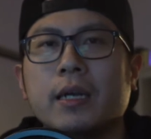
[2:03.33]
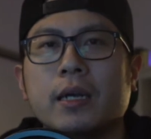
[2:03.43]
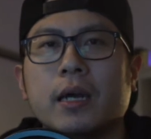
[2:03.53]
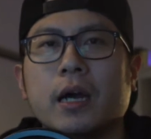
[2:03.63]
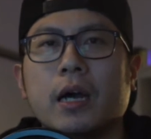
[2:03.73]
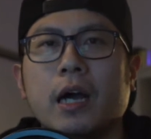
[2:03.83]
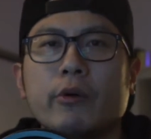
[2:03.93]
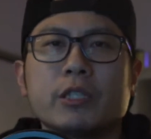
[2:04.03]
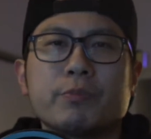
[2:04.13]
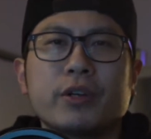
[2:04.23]
I
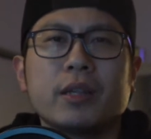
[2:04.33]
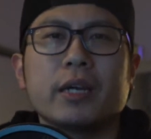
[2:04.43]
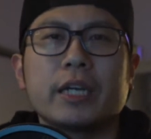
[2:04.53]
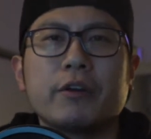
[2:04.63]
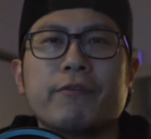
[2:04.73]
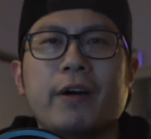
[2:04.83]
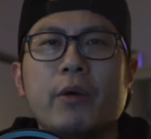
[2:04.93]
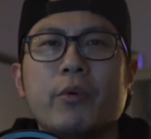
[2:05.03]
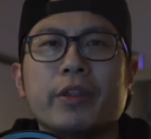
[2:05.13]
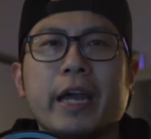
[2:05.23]
was pretty lucky to
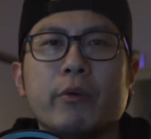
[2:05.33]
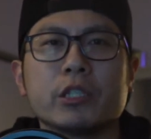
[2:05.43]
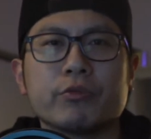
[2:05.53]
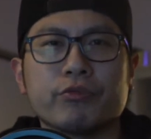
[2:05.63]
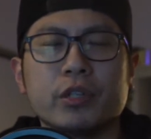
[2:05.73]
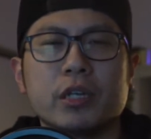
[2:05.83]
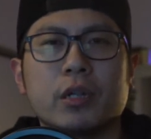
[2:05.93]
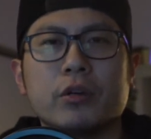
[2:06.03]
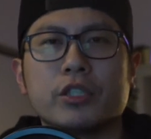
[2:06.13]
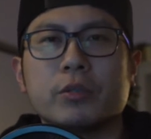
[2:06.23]
find one that was really
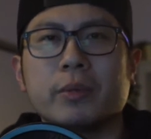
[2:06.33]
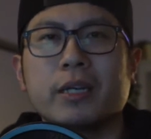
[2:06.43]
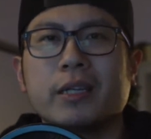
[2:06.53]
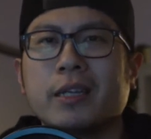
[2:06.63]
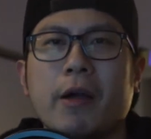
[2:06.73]
close to me.